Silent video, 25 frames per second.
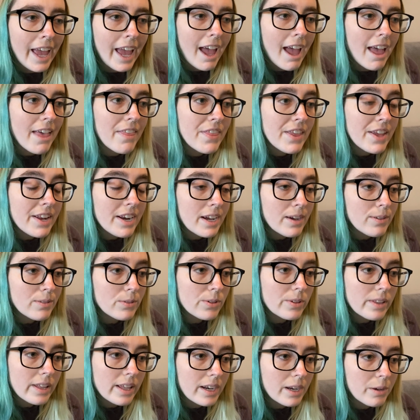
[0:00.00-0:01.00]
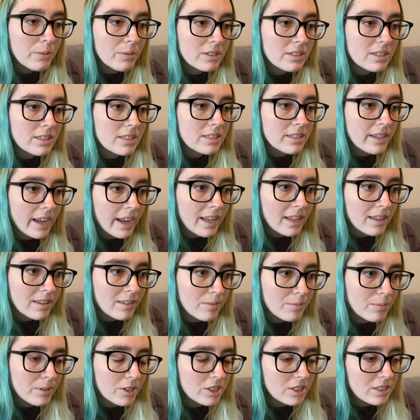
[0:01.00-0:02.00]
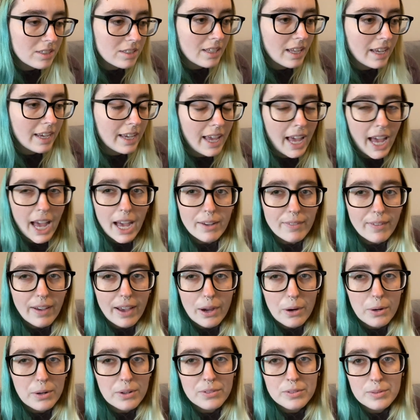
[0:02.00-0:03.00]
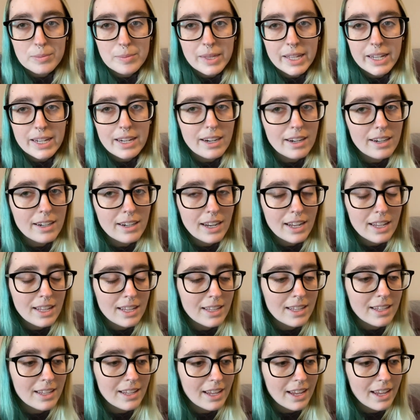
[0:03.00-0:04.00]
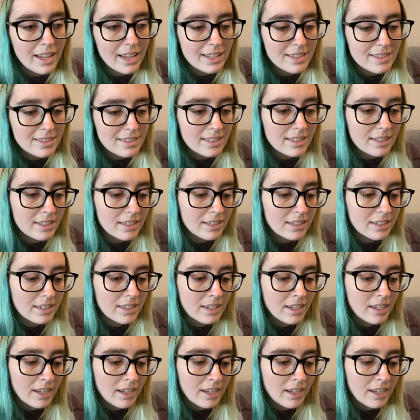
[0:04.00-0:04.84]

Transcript: and then after that i went to staunton which is like half hour from there and it's a uh,